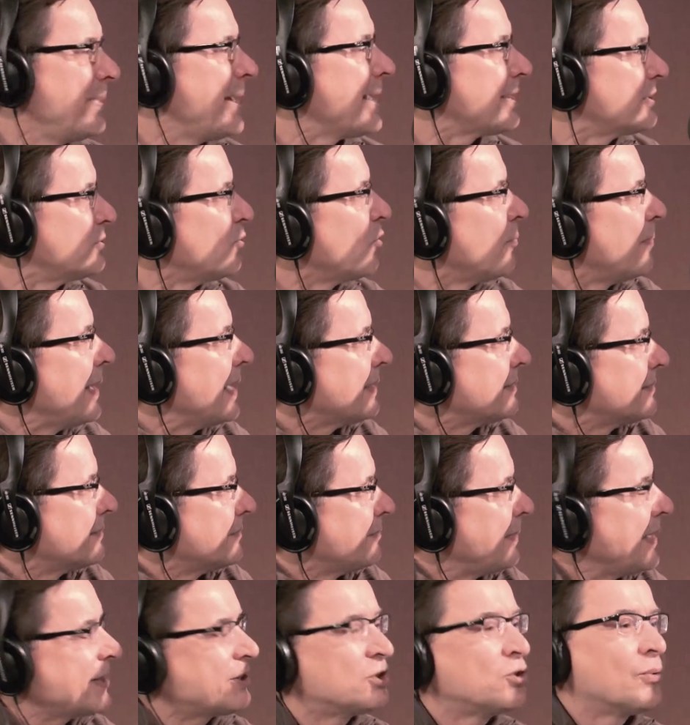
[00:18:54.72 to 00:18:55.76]
Back to
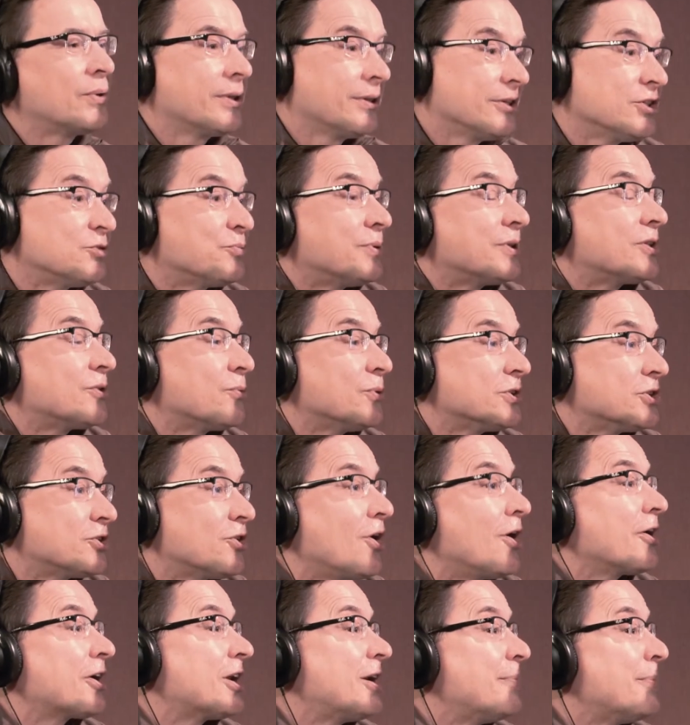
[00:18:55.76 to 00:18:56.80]
what Elizabeth was
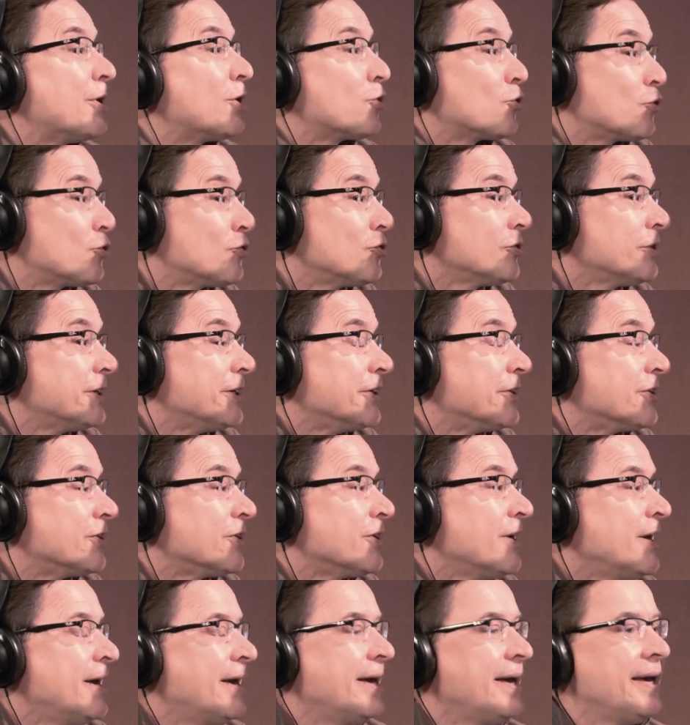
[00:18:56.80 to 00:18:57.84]
talking about
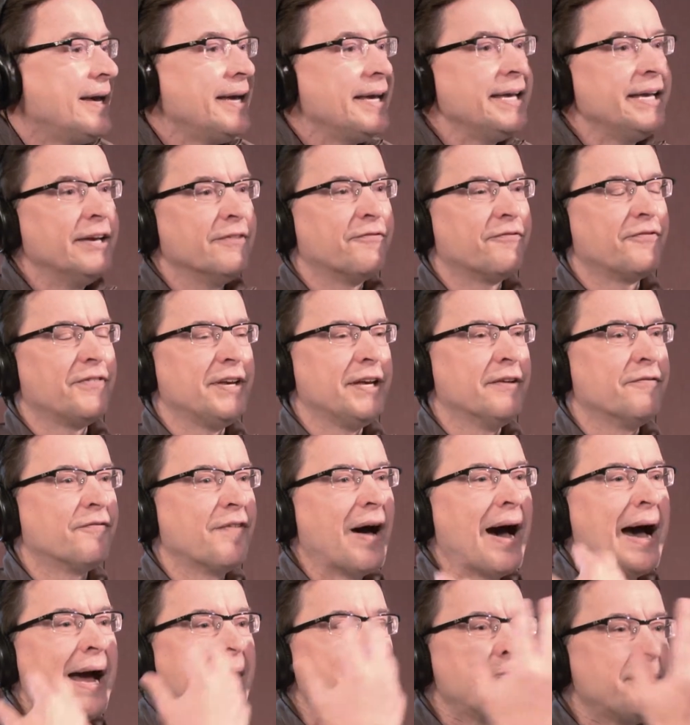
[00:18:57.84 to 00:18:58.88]
earlier. If
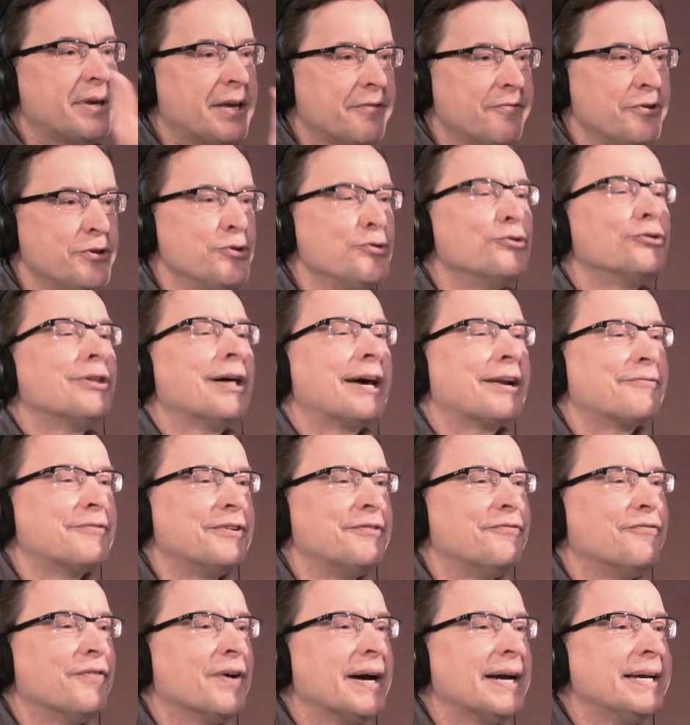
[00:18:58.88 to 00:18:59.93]
I'm giving you a lot of
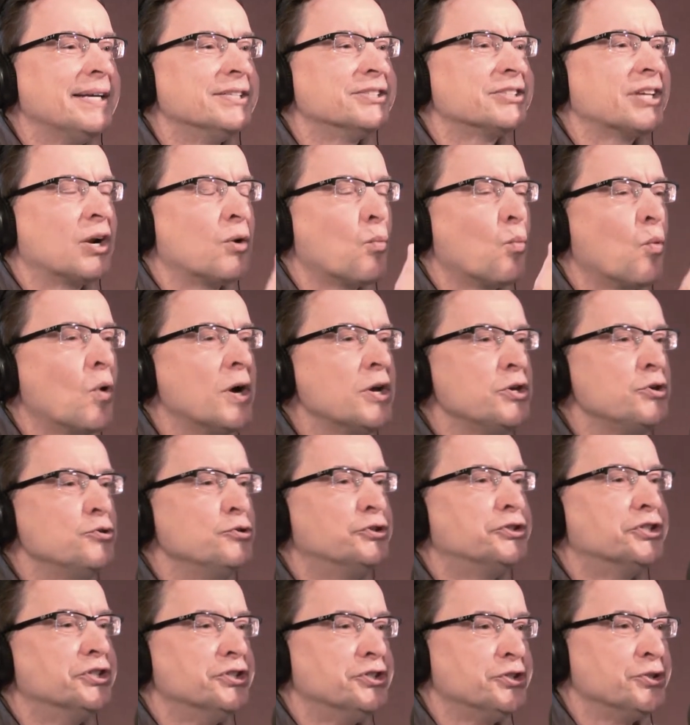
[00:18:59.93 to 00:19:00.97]
advice on what you
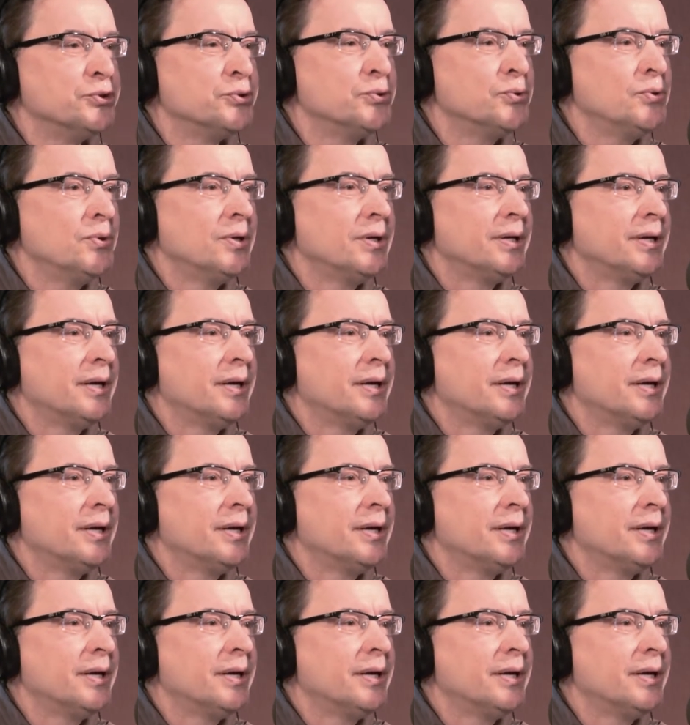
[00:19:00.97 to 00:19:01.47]
should do,